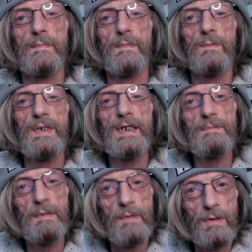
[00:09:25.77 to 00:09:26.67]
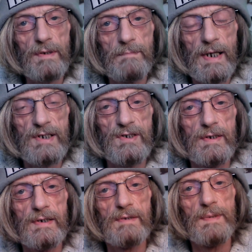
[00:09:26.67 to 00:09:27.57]
We need to be more
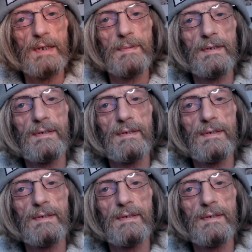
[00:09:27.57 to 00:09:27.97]
compassionate as people.